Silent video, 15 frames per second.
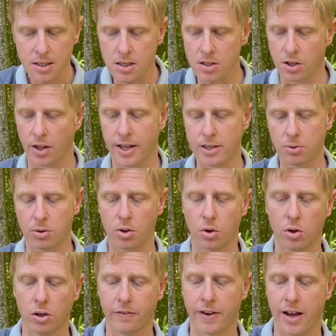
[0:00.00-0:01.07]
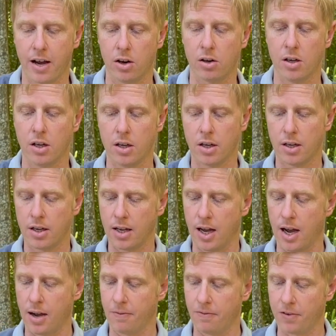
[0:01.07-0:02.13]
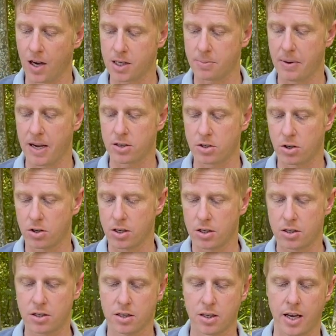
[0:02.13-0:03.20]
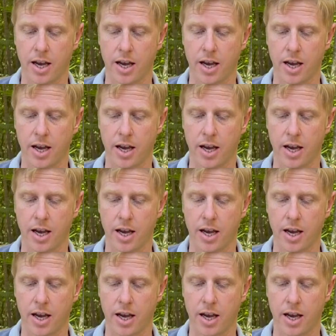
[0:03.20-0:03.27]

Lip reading: So that's with all of our flush mount sockets,